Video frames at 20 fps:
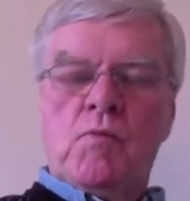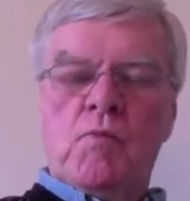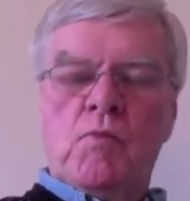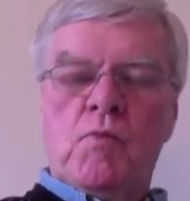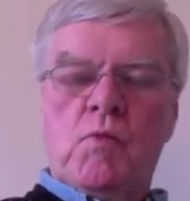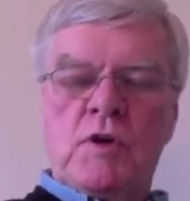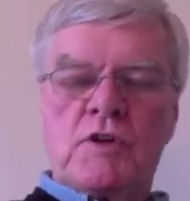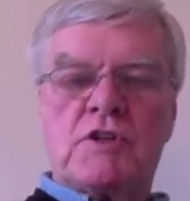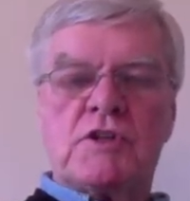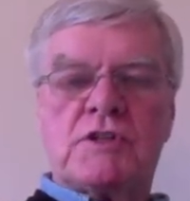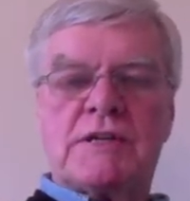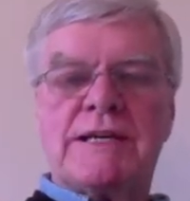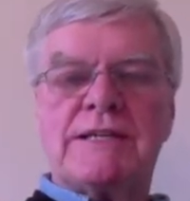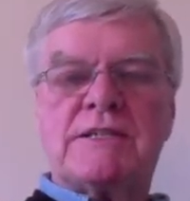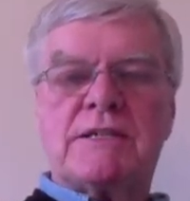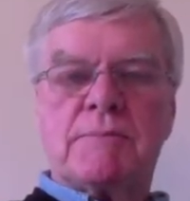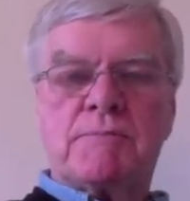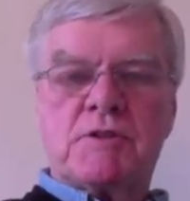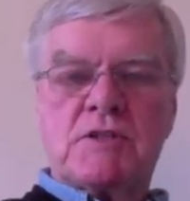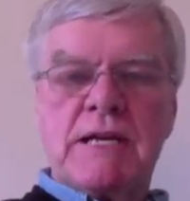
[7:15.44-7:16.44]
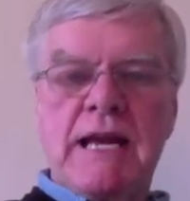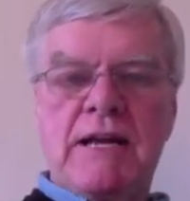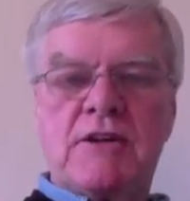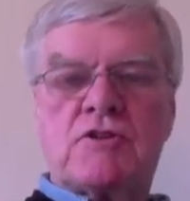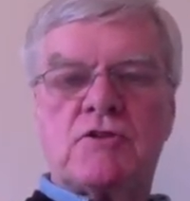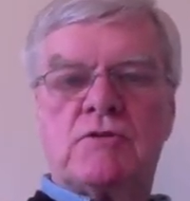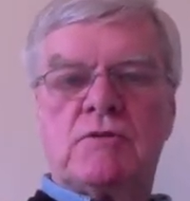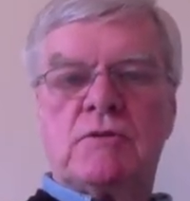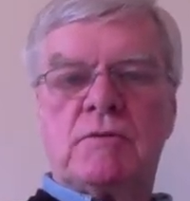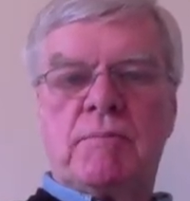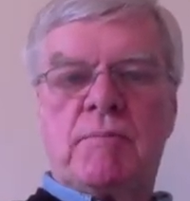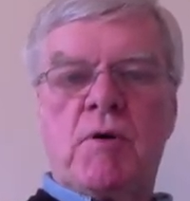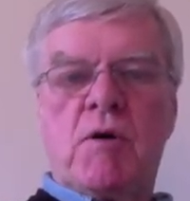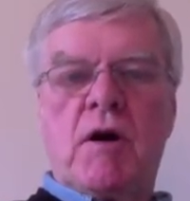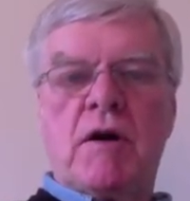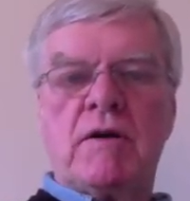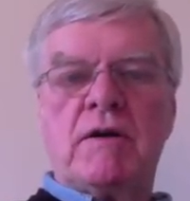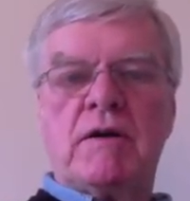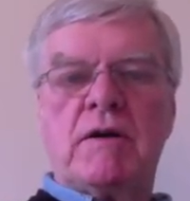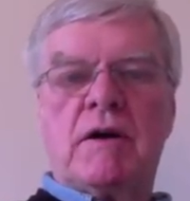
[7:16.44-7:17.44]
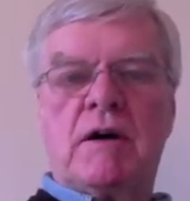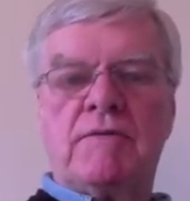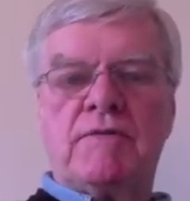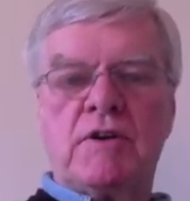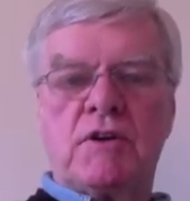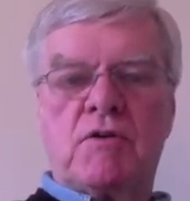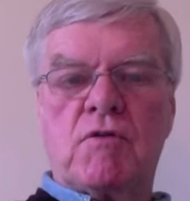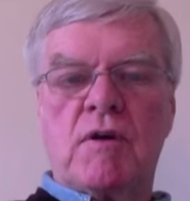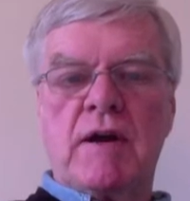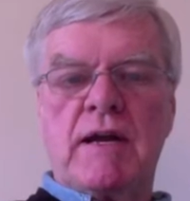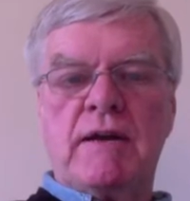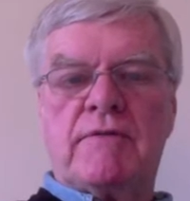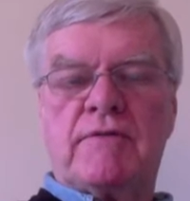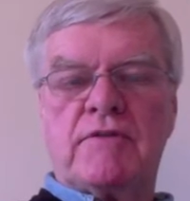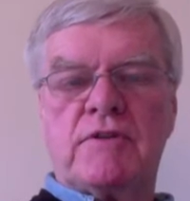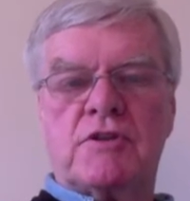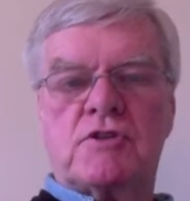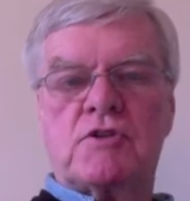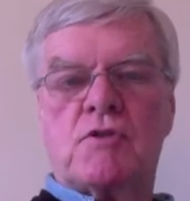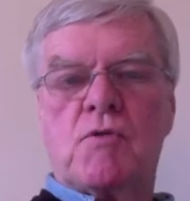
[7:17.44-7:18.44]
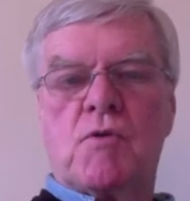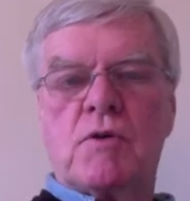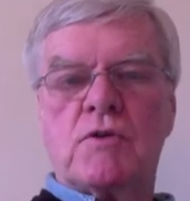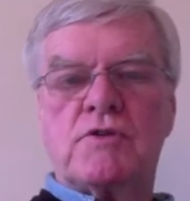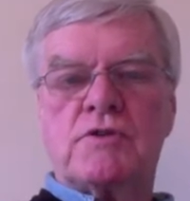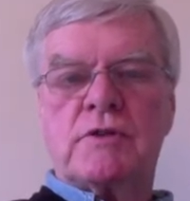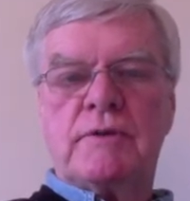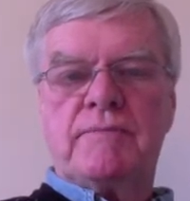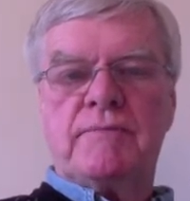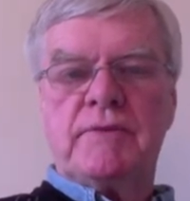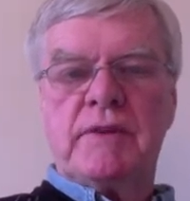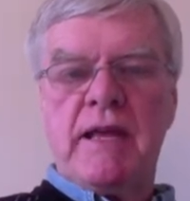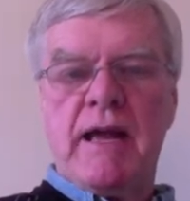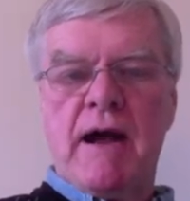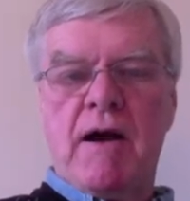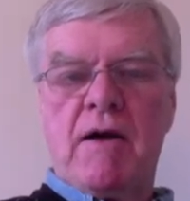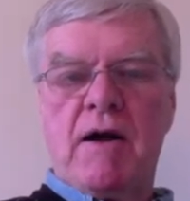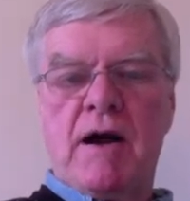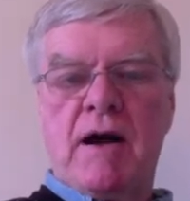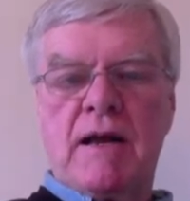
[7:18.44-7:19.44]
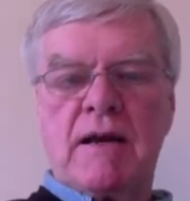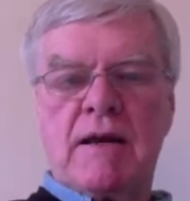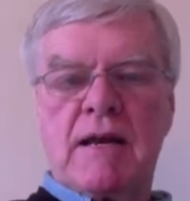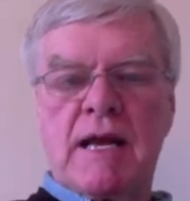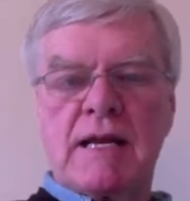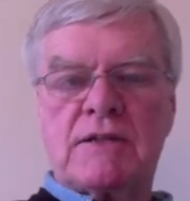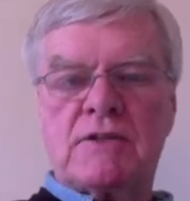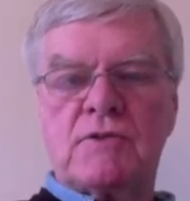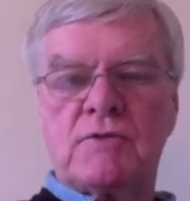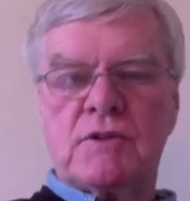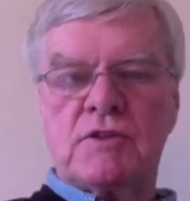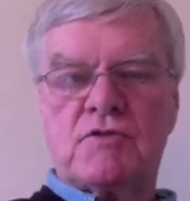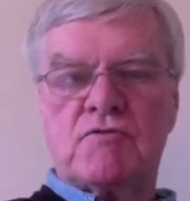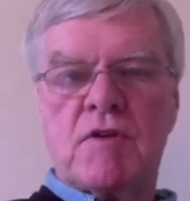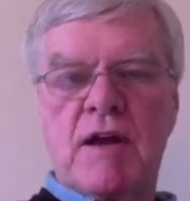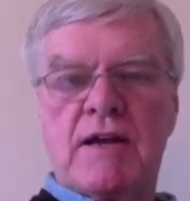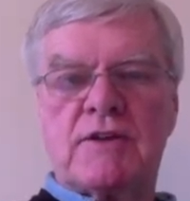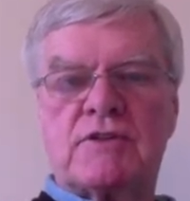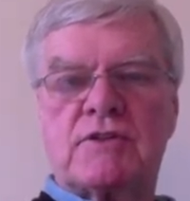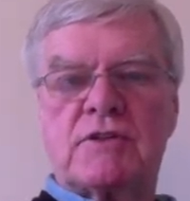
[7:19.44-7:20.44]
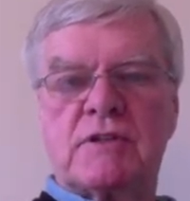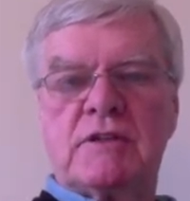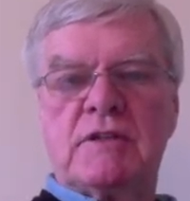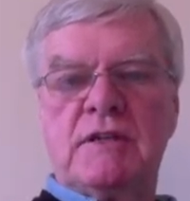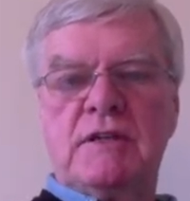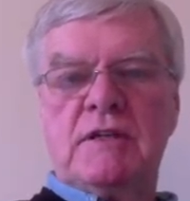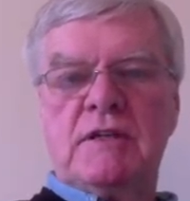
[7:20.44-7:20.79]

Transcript: which is a substantial part of the grade for this course. Now, I'd like to address